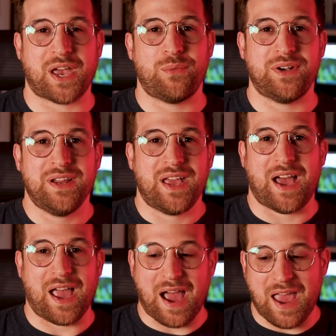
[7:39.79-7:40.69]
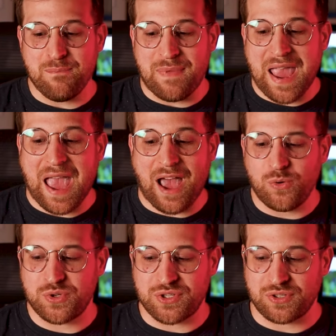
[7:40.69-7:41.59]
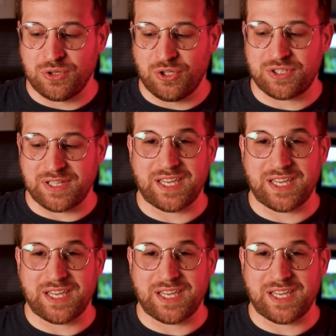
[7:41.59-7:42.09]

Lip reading: My house looked